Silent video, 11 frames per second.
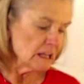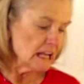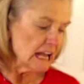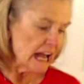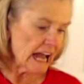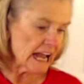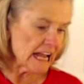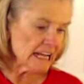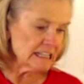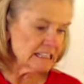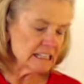and
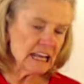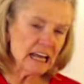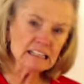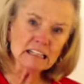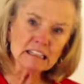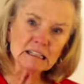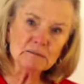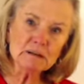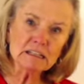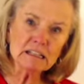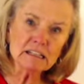it has a little
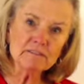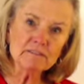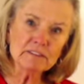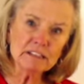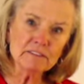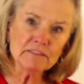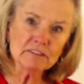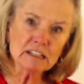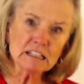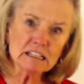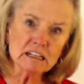bit different
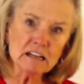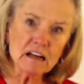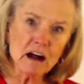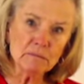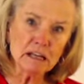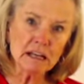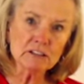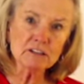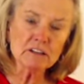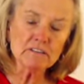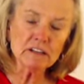combination of
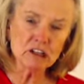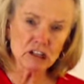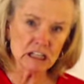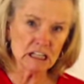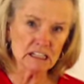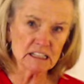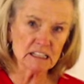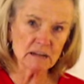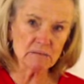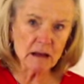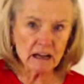ingredients than my
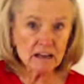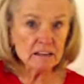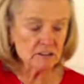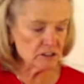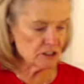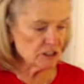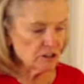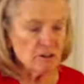others do.